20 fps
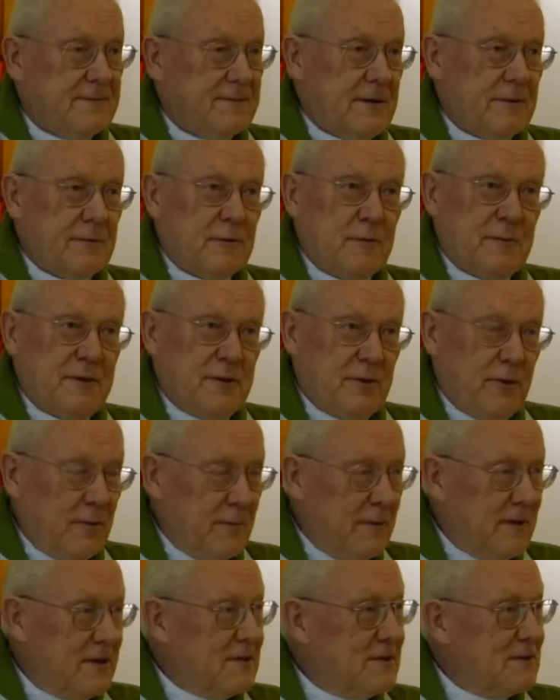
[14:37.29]
there will be
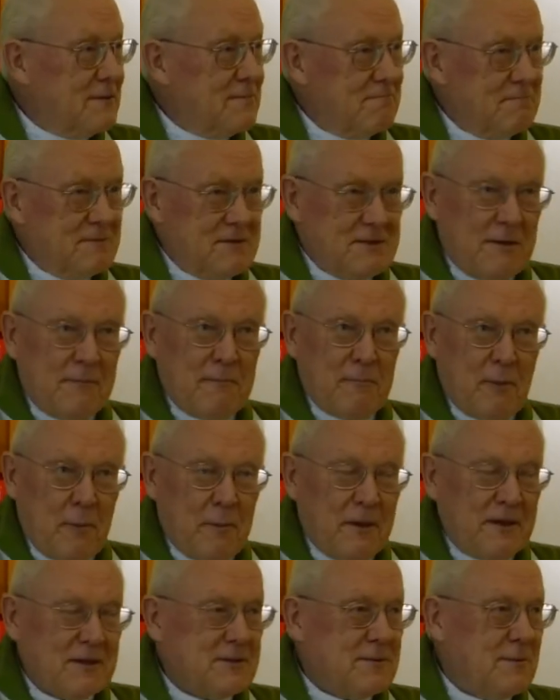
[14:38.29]
always some
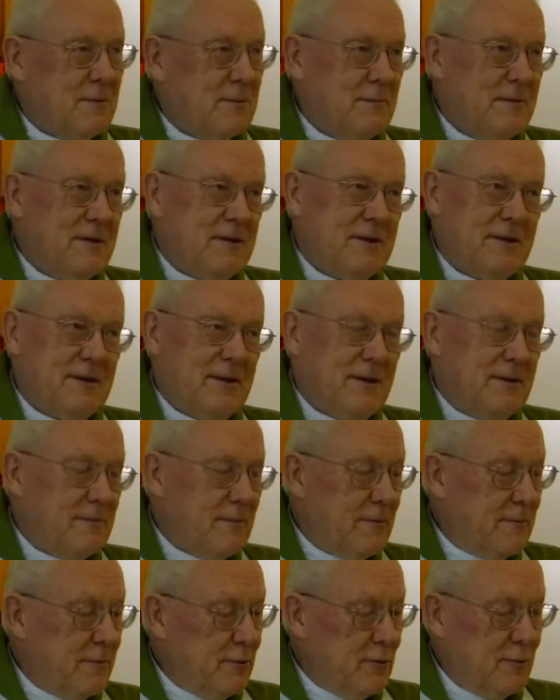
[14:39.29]
moments when we
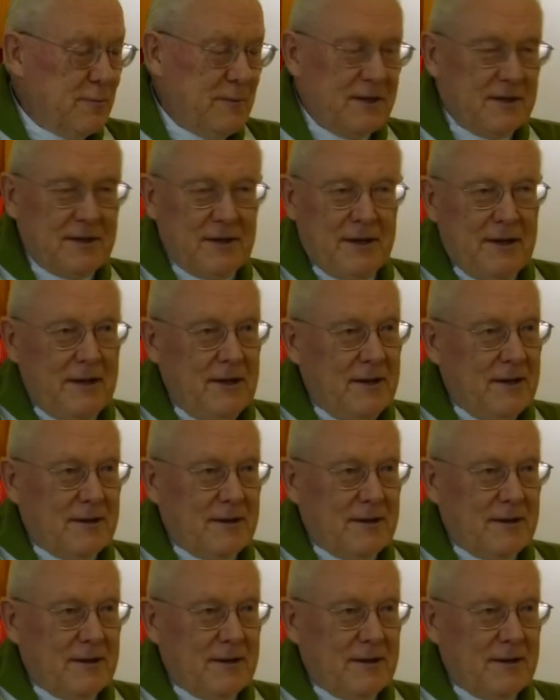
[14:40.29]
will be